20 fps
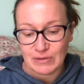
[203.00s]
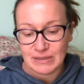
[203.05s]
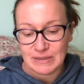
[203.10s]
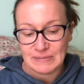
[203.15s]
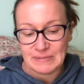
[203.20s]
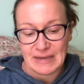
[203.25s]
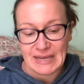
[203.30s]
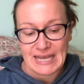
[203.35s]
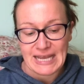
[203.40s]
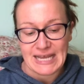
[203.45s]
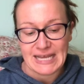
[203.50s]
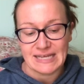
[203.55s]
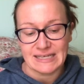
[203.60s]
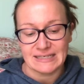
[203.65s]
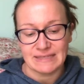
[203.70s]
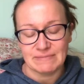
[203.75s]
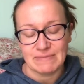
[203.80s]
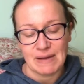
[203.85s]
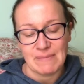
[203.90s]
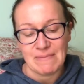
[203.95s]
in my hand
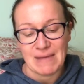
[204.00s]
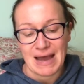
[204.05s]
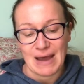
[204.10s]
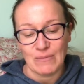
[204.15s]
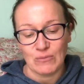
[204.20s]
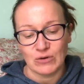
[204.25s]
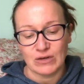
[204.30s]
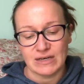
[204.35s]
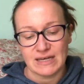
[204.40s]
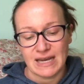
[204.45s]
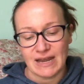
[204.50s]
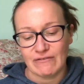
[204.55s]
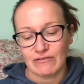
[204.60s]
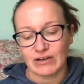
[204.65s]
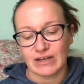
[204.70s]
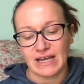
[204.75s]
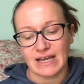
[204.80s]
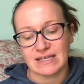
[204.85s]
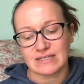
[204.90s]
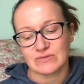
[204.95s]
and my mom would never
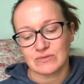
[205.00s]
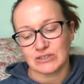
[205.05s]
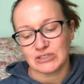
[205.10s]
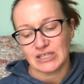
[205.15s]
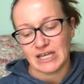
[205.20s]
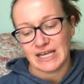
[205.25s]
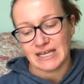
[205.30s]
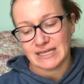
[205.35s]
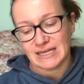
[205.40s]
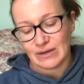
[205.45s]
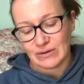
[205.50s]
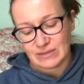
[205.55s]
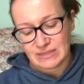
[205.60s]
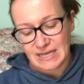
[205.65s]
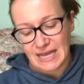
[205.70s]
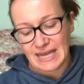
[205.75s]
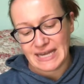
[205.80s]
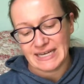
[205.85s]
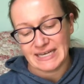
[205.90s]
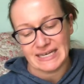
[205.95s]
guess which hand I was
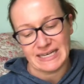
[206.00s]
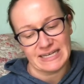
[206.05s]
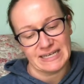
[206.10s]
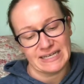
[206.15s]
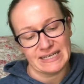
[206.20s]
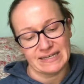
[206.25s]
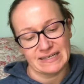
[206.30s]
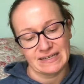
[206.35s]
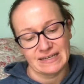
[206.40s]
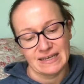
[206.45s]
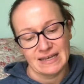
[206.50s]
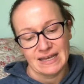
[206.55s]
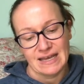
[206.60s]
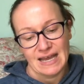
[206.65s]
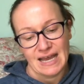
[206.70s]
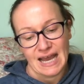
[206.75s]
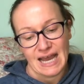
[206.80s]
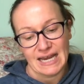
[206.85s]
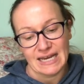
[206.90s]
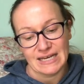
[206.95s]
hiding it in.
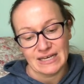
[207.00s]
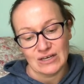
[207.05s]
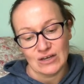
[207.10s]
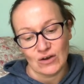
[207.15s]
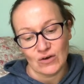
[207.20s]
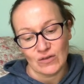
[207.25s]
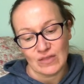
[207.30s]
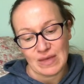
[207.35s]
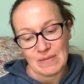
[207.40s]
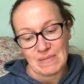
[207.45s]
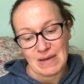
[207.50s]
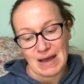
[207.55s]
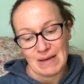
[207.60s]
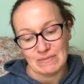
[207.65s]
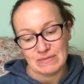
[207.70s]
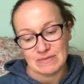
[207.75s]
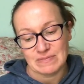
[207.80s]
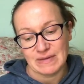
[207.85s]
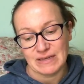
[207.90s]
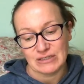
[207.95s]
I didn't know that
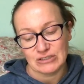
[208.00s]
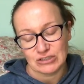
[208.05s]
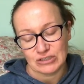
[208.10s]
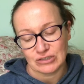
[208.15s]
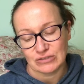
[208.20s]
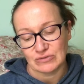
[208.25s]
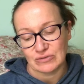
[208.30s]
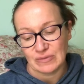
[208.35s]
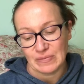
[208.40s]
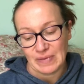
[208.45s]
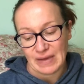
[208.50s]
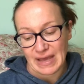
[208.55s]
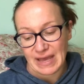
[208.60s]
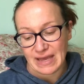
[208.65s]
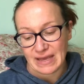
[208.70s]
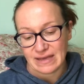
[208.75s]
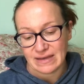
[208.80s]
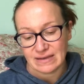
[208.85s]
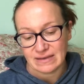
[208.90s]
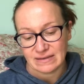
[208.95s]
moms made children
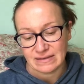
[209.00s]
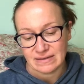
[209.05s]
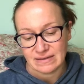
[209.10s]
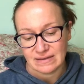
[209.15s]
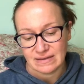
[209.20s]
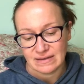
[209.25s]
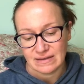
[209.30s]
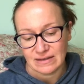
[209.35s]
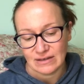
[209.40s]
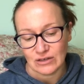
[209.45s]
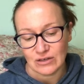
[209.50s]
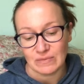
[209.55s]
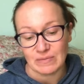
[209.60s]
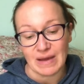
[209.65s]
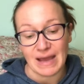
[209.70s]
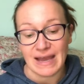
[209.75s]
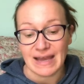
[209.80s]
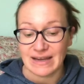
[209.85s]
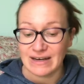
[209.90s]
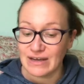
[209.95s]
pay.
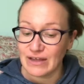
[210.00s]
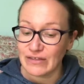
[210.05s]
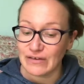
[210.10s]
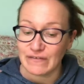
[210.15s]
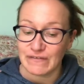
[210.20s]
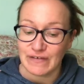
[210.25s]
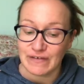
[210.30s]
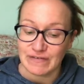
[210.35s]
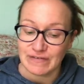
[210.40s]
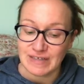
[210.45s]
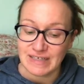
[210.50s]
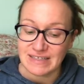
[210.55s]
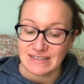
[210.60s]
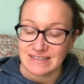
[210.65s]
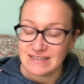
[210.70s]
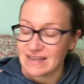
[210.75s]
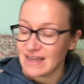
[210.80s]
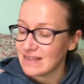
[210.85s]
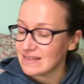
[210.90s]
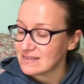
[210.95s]
Goodbye, another 15
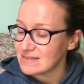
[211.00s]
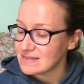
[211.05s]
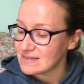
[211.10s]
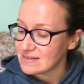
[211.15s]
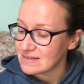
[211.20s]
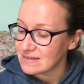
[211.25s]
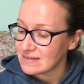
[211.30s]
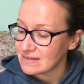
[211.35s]
cents.